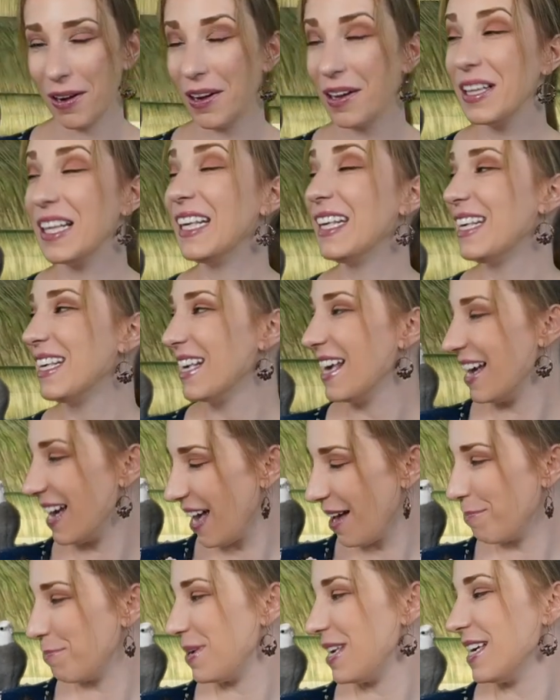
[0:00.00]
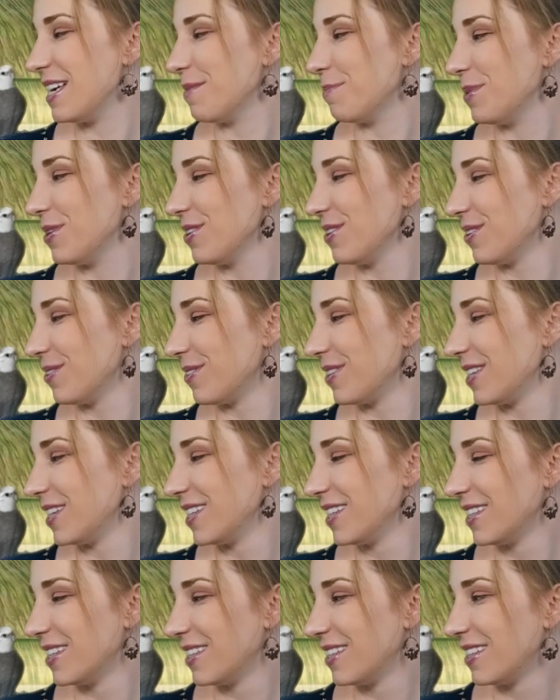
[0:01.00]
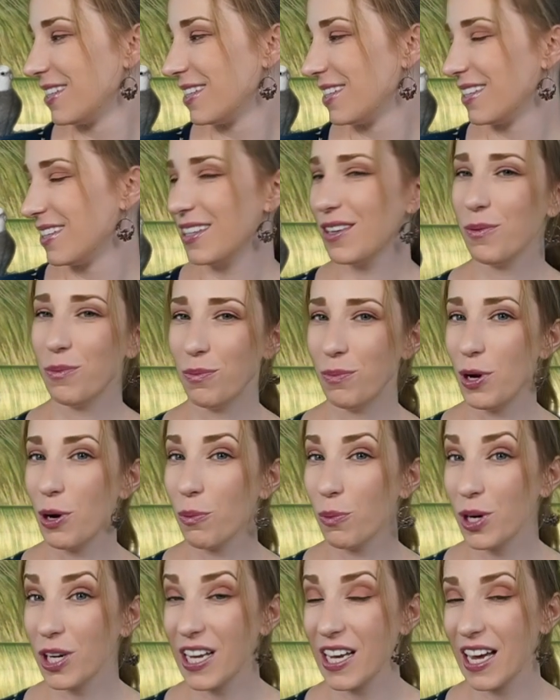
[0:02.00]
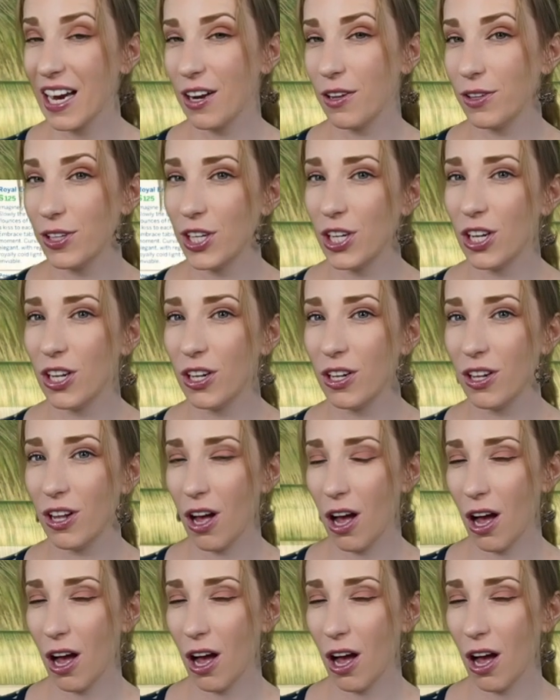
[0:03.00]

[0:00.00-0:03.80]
Yeah, peekaboo! We were working on a little